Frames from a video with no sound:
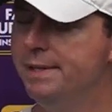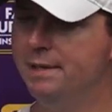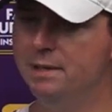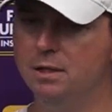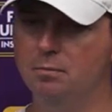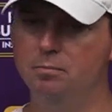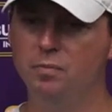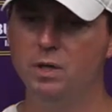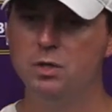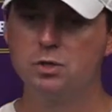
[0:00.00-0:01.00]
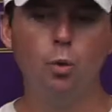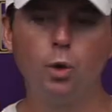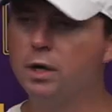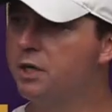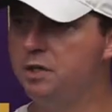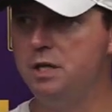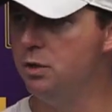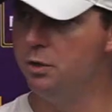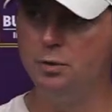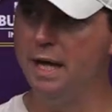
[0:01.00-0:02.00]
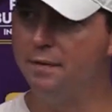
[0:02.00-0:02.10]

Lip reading: So we're going to continue to do that.